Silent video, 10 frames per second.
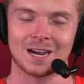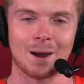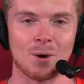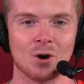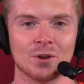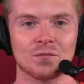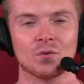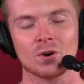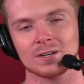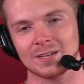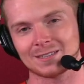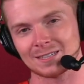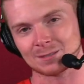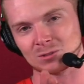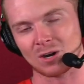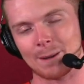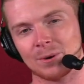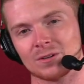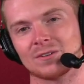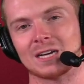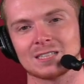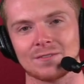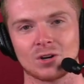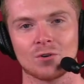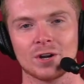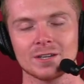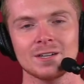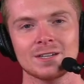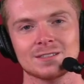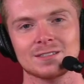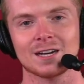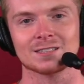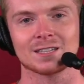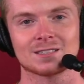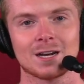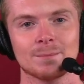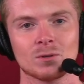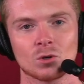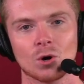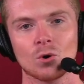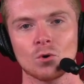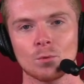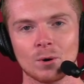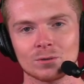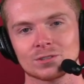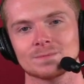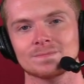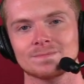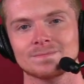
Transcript: I'm all in for it. Hit that subscribe button if you guys haven't already. See you guys next time. Go Bulls.